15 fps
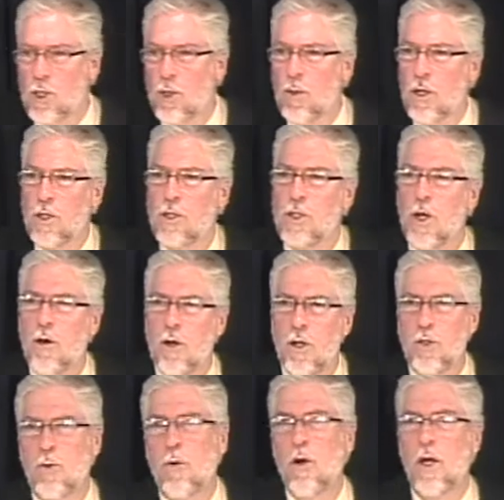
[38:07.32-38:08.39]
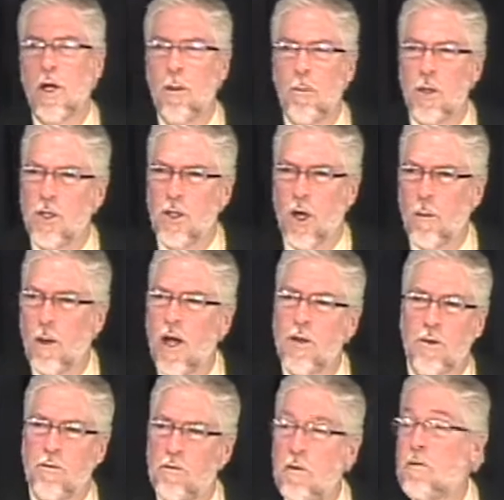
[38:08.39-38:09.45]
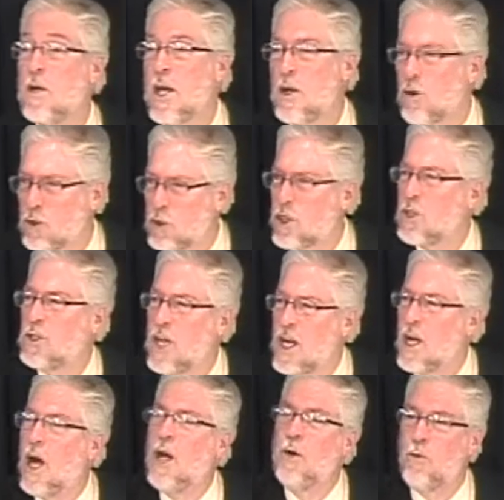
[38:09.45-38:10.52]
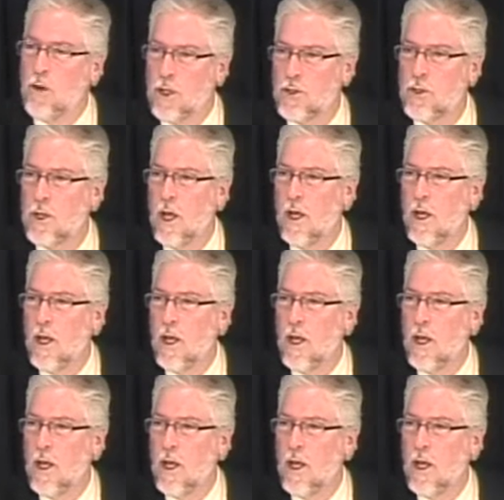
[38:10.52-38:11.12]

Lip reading: Jewish territory up until about the 15 or 1600s